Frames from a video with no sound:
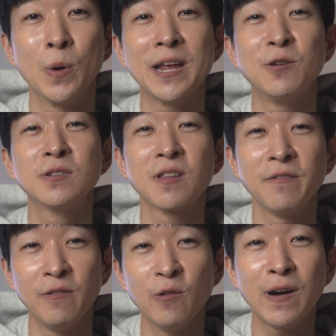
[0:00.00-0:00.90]
I use the
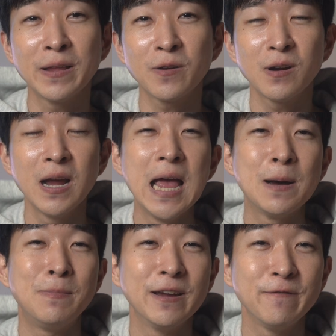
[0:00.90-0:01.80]
viewfinder,
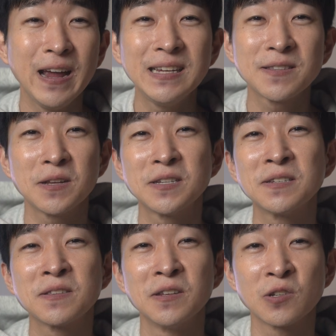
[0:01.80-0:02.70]
my face
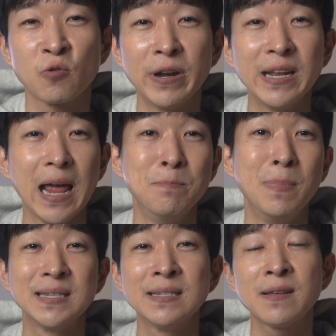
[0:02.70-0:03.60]
touches the screen and
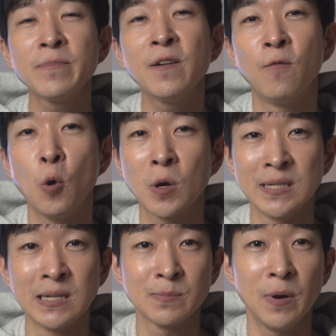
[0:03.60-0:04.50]
messes up the
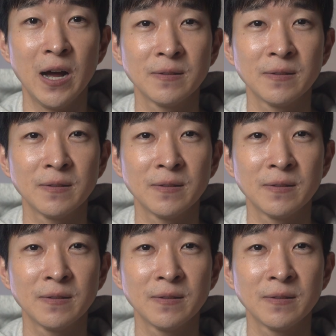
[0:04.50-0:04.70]
focusing spot.